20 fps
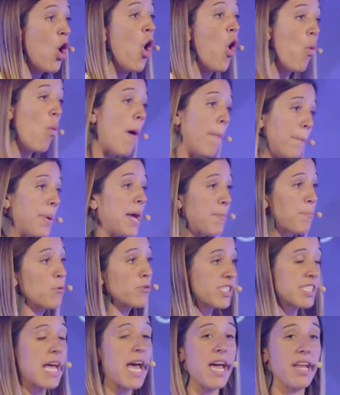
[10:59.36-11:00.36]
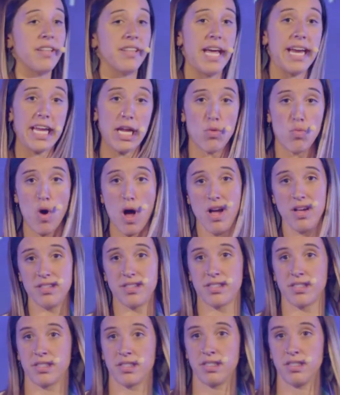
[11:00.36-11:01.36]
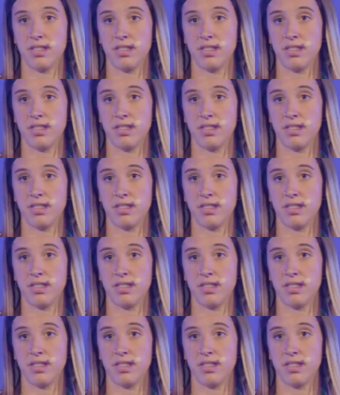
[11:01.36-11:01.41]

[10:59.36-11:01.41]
what people said that he was.